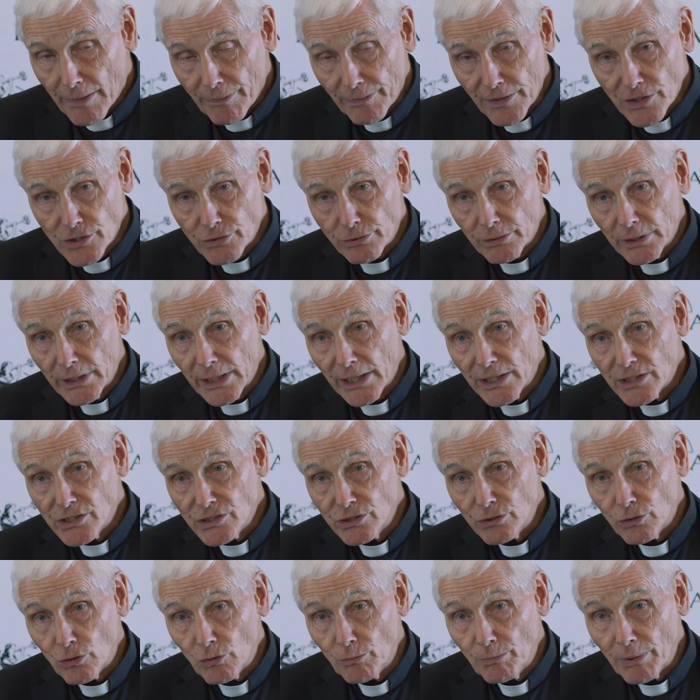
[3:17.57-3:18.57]
this one has
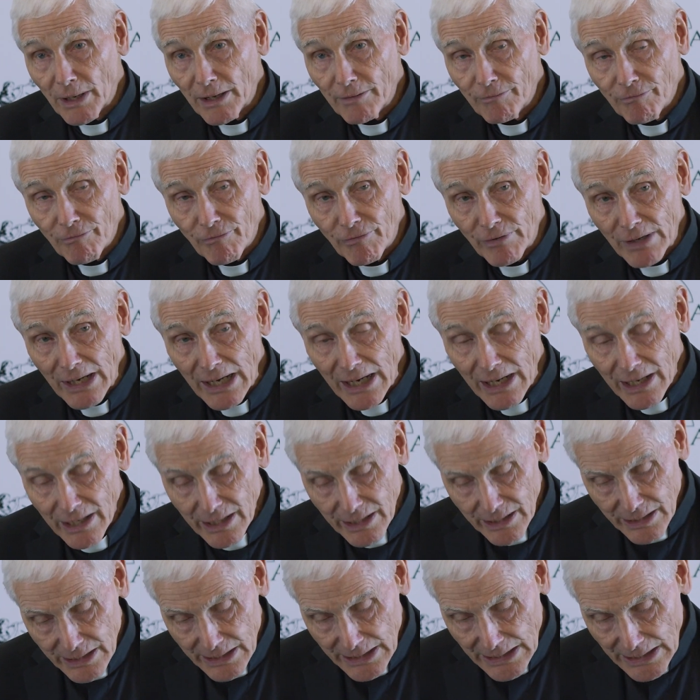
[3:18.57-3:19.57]
sold by
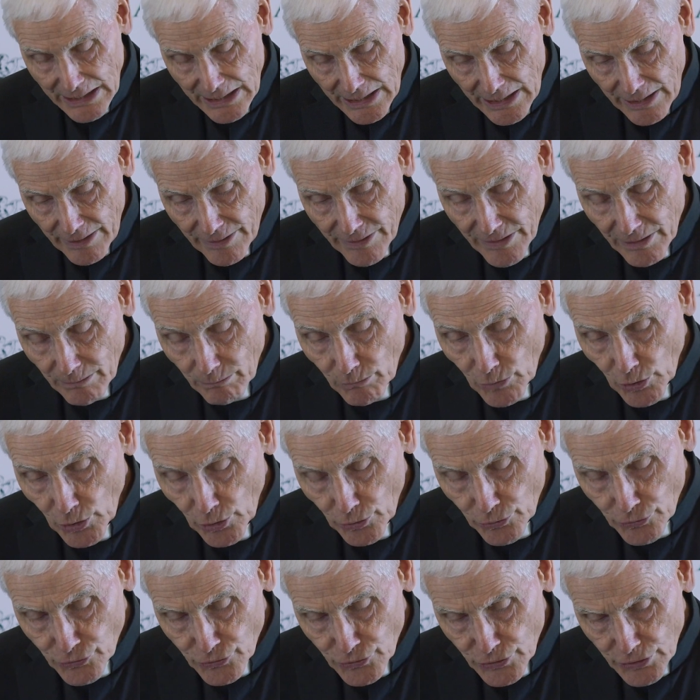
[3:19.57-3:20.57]
far the
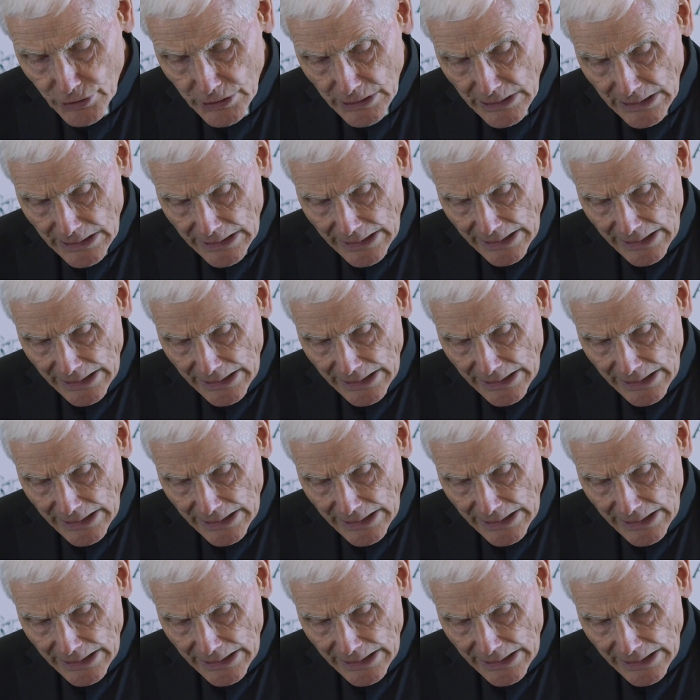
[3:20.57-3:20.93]
most.